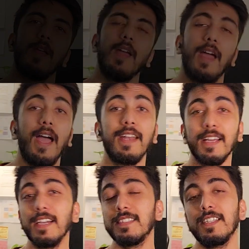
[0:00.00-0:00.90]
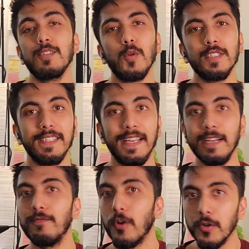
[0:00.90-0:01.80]
And guys, this was
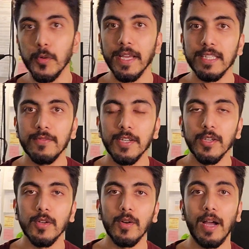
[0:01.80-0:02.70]
it for today's video.